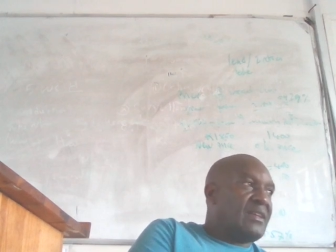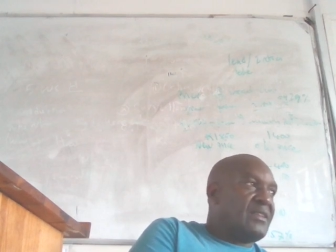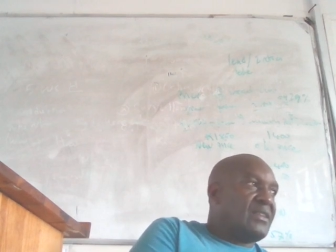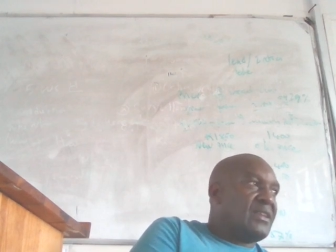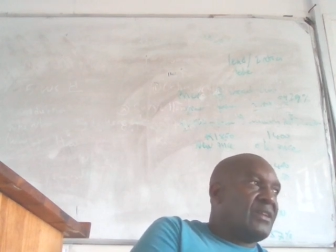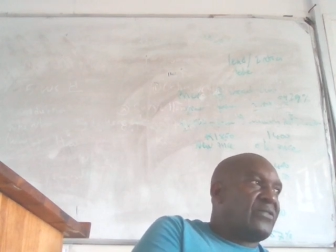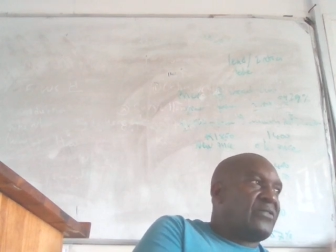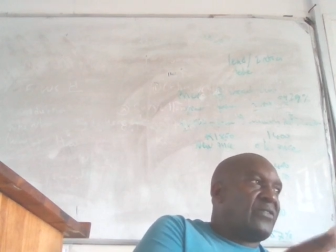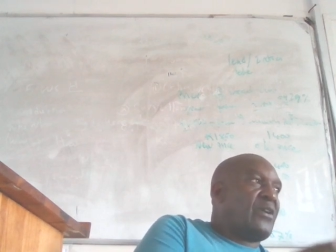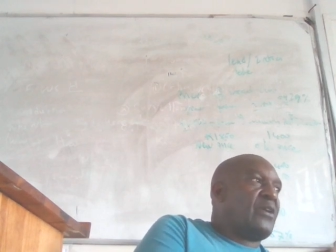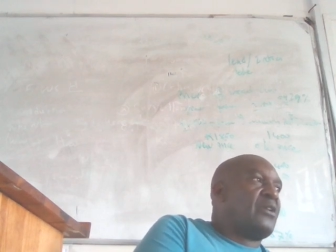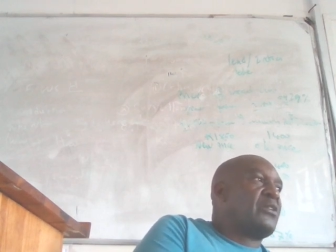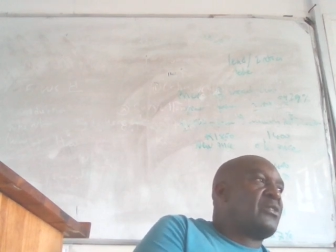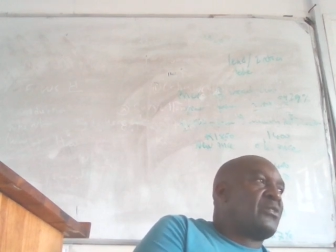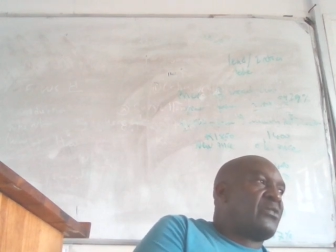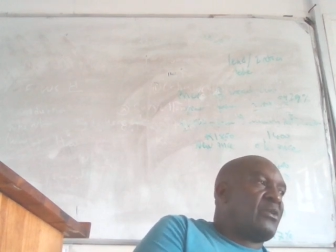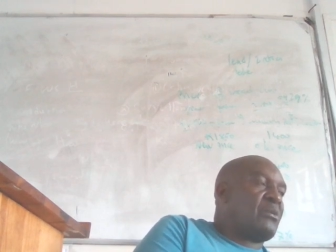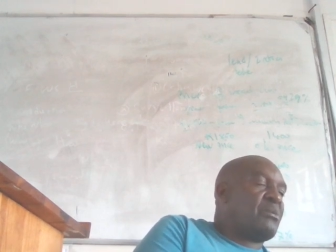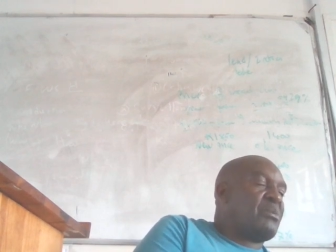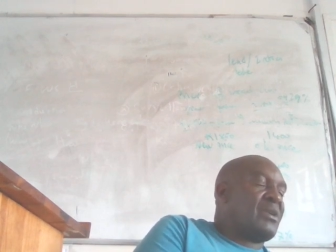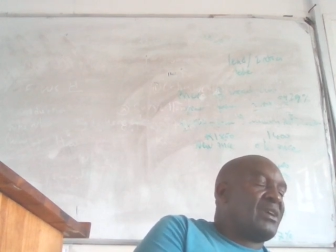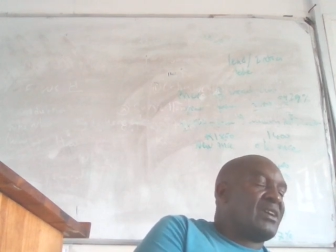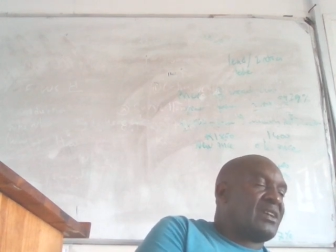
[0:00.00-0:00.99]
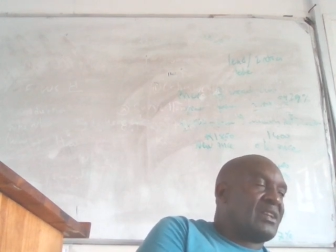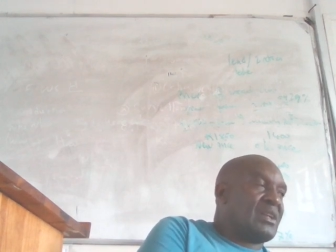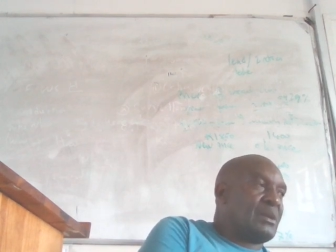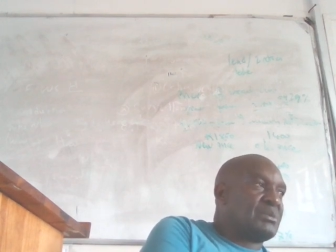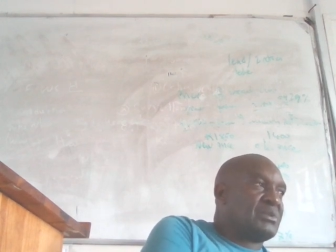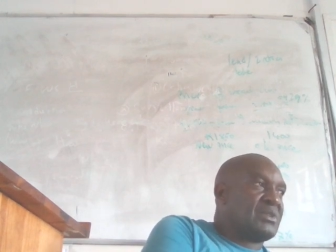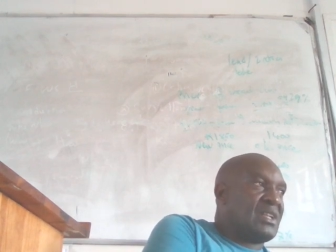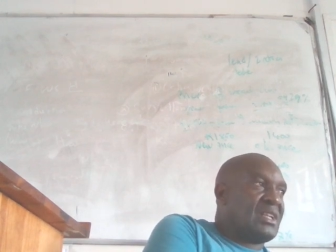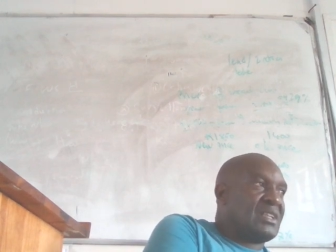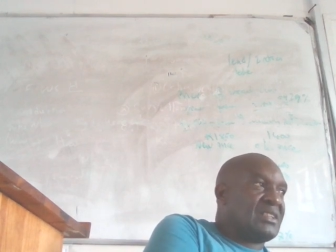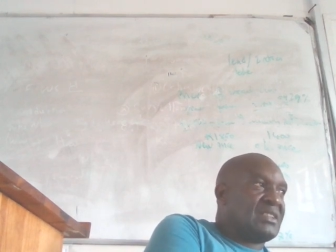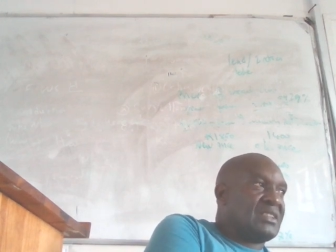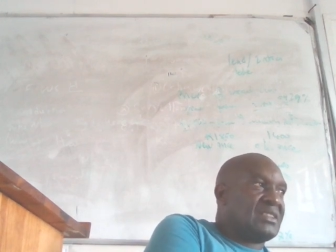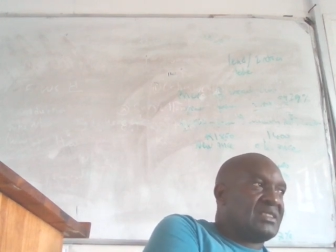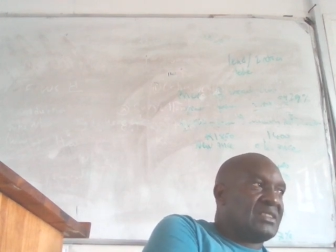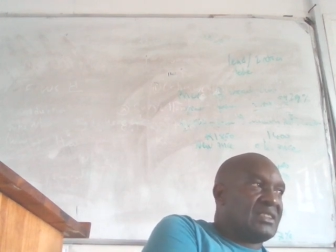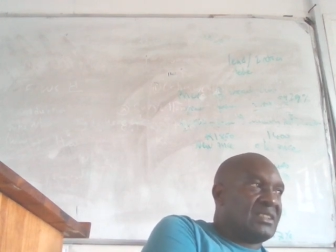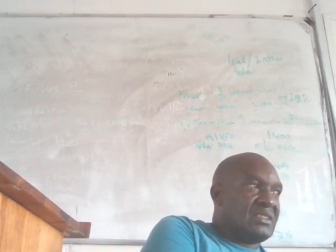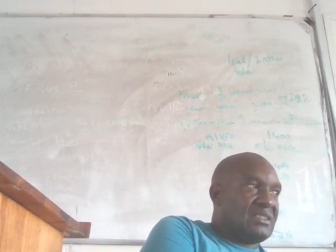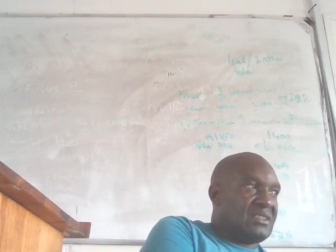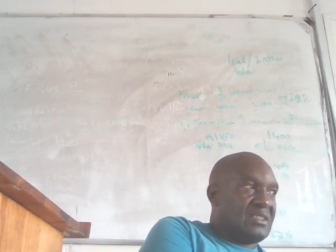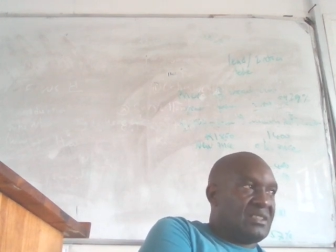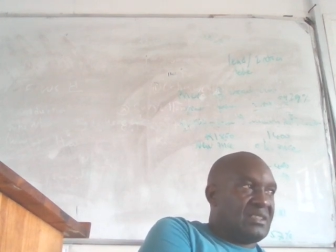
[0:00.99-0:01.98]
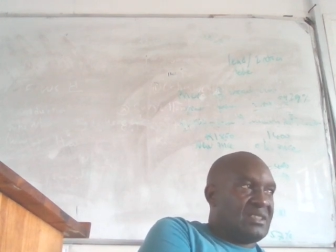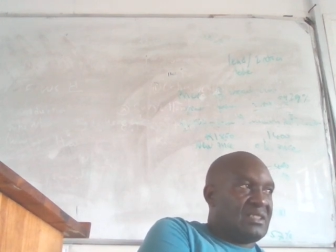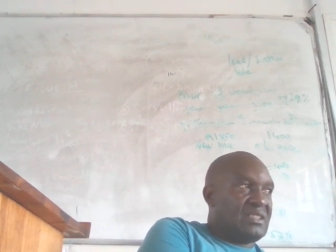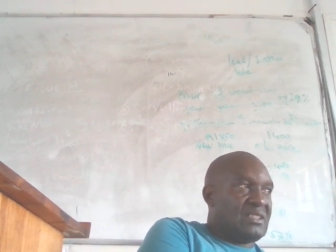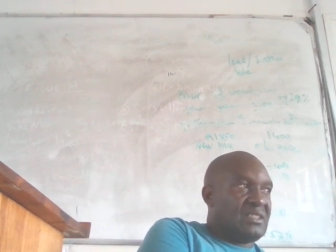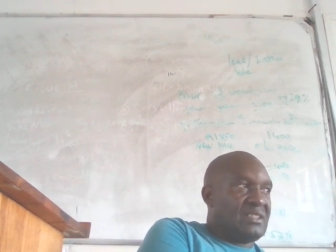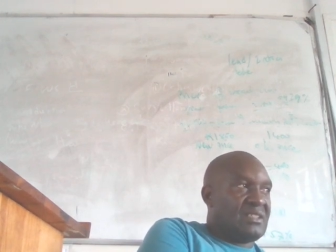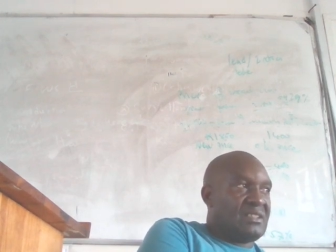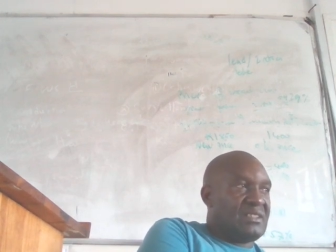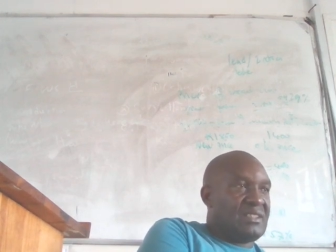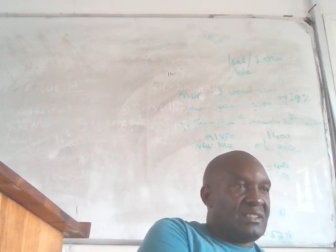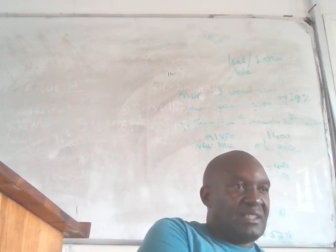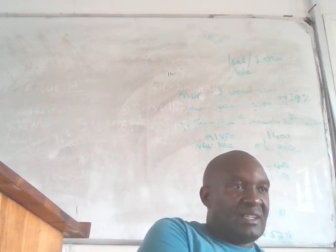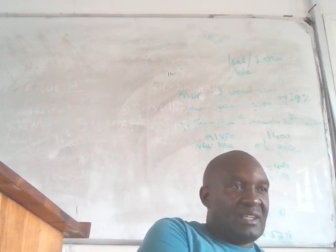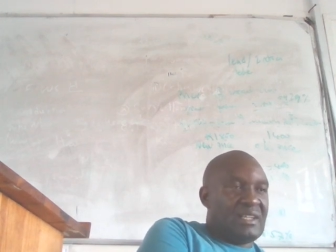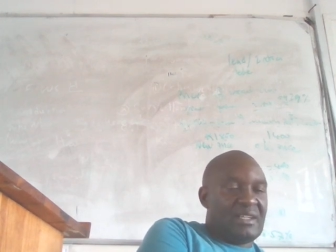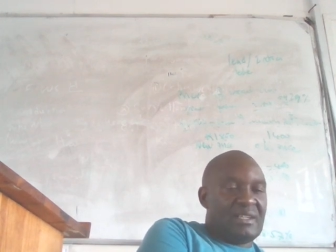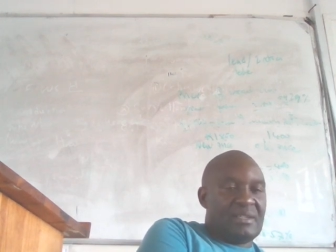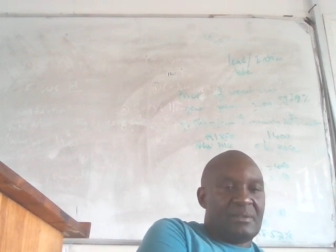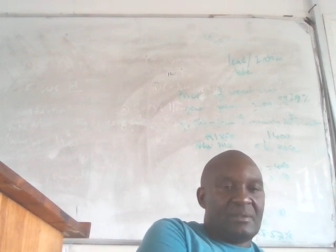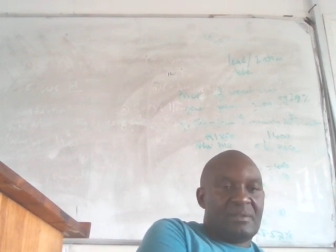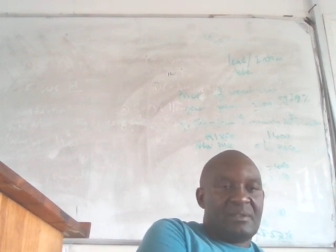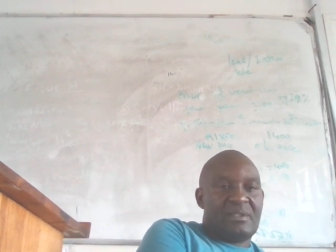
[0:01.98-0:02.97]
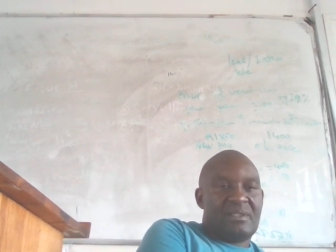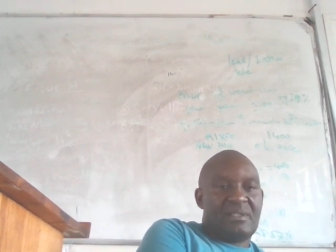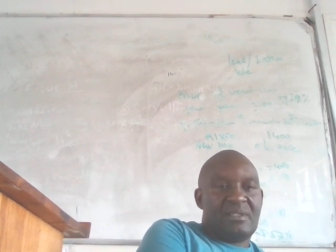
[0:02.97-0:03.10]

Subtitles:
They filed for bankruptcy, that isn't it? Yeah.